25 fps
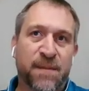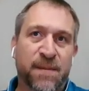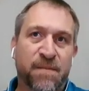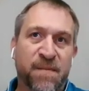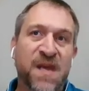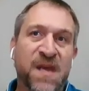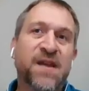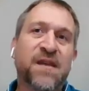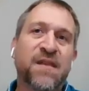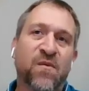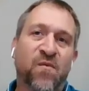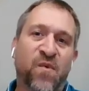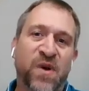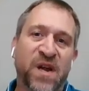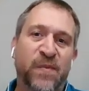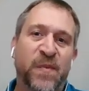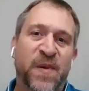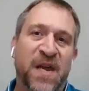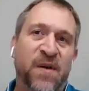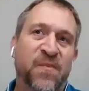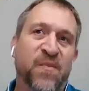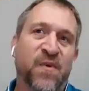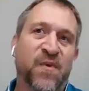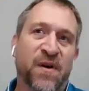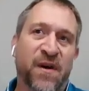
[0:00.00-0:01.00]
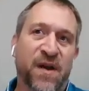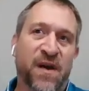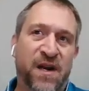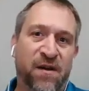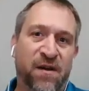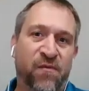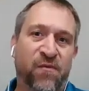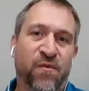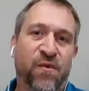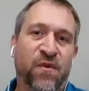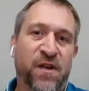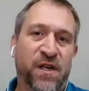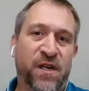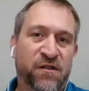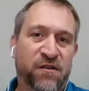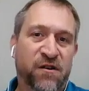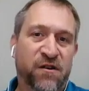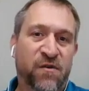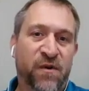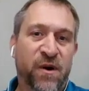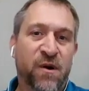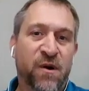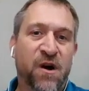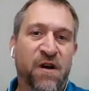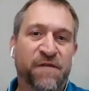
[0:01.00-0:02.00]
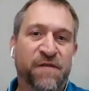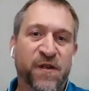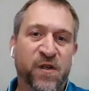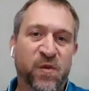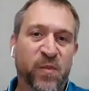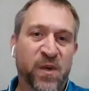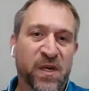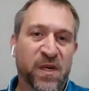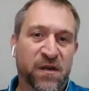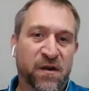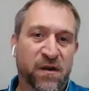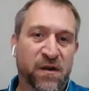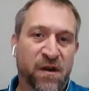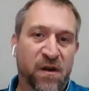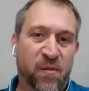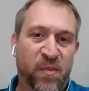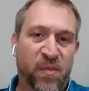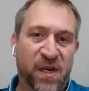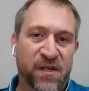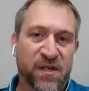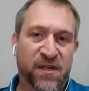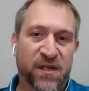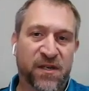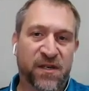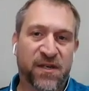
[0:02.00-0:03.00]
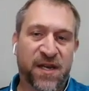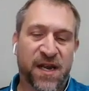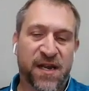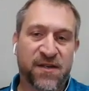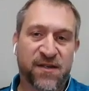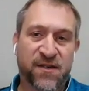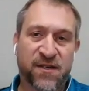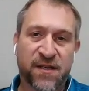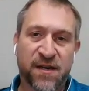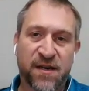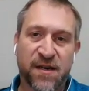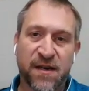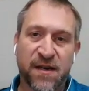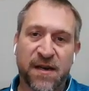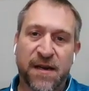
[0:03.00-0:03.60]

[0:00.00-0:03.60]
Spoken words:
making the white paper, and it really showing off as being a big success.